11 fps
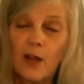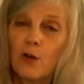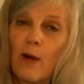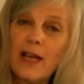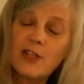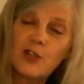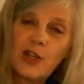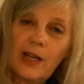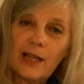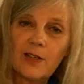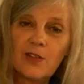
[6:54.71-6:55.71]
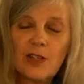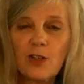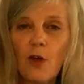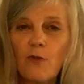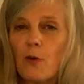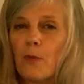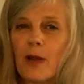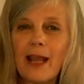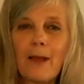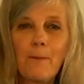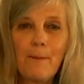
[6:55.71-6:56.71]
Grace Jennings is known for
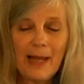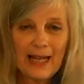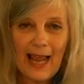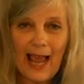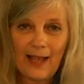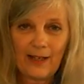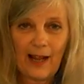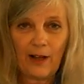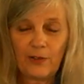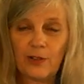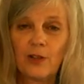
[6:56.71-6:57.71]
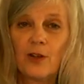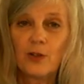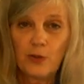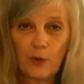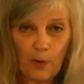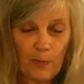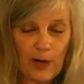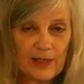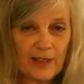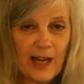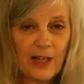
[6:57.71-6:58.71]
bringing many handouts to her
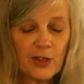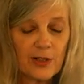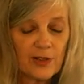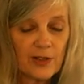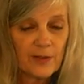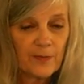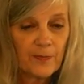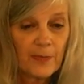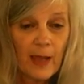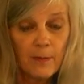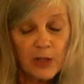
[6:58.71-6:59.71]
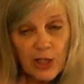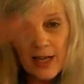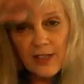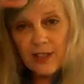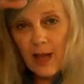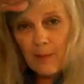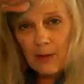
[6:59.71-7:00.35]
presentations, but she doesn't come